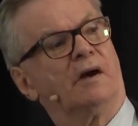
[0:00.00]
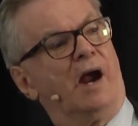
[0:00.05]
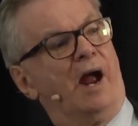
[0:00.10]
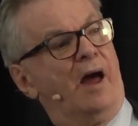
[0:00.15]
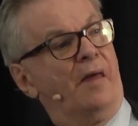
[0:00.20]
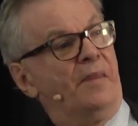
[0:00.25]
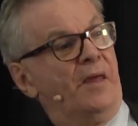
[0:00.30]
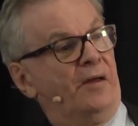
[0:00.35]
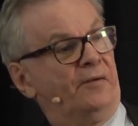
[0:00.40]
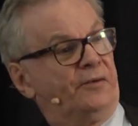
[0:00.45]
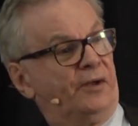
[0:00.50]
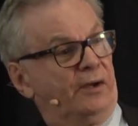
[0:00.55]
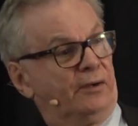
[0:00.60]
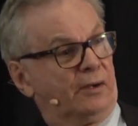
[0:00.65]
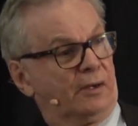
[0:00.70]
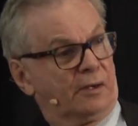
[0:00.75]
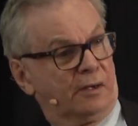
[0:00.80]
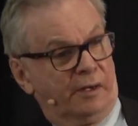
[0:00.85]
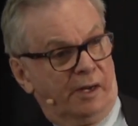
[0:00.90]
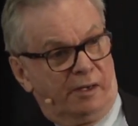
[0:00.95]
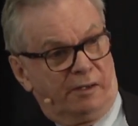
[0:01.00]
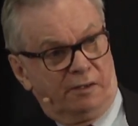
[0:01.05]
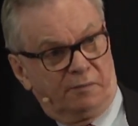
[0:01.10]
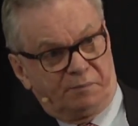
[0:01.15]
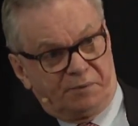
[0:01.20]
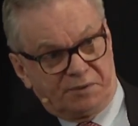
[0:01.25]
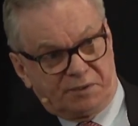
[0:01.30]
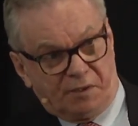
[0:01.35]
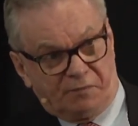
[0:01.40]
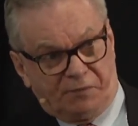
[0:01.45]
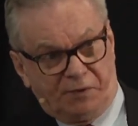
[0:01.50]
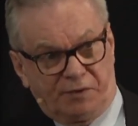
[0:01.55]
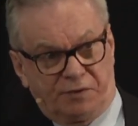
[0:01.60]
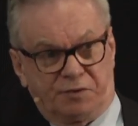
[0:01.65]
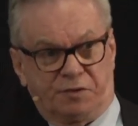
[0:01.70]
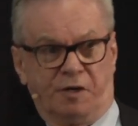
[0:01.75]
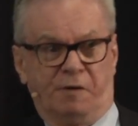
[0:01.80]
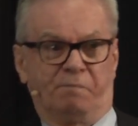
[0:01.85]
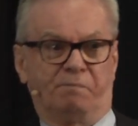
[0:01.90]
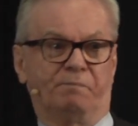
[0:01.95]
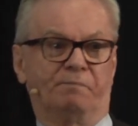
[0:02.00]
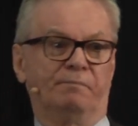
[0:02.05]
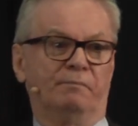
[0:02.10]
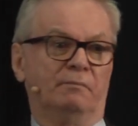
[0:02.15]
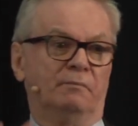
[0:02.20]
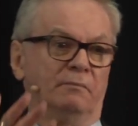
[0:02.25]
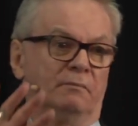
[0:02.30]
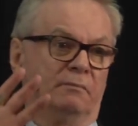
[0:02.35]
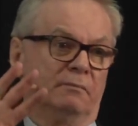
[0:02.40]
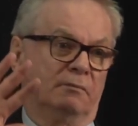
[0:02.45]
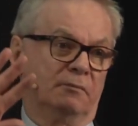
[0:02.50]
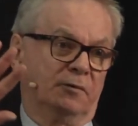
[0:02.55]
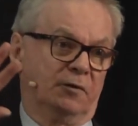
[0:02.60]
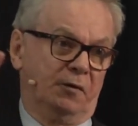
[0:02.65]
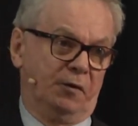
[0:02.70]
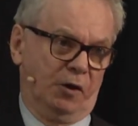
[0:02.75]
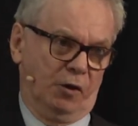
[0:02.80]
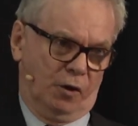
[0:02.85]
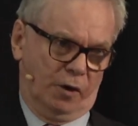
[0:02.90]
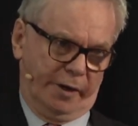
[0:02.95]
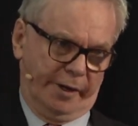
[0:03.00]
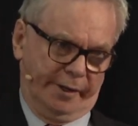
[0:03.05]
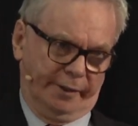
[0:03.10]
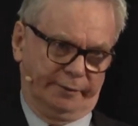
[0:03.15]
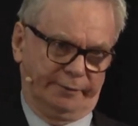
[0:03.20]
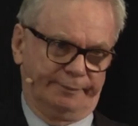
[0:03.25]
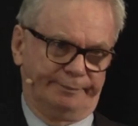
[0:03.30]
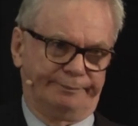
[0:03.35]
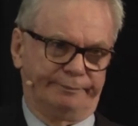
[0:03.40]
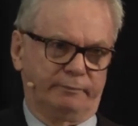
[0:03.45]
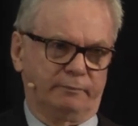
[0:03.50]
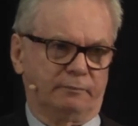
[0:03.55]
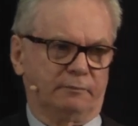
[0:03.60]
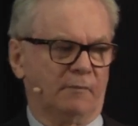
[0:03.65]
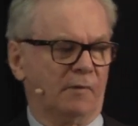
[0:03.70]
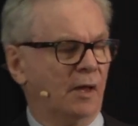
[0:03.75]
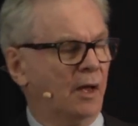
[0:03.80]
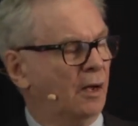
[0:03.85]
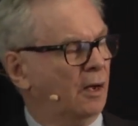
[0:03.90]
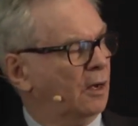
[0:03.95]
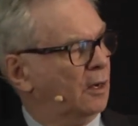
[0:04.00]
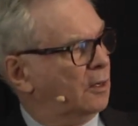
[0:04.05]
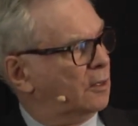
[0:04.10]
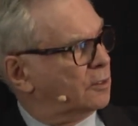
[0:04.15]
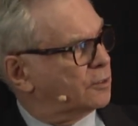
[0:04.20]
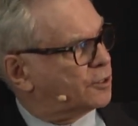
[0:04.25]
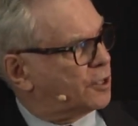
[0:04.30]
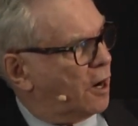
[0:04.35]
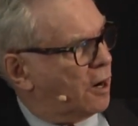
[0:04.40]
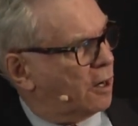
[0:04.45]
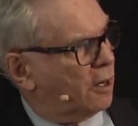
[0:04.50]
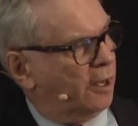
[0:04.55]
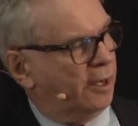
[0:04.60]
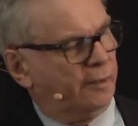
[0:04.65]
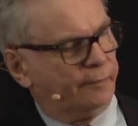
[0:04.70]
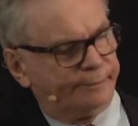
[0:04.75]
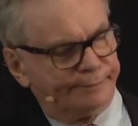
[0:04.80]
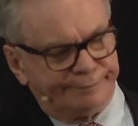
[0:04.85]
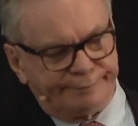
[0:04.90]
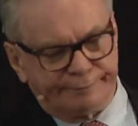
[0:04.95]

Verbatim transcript: and then take a Canadian Pacific ship to the Orient. Charlie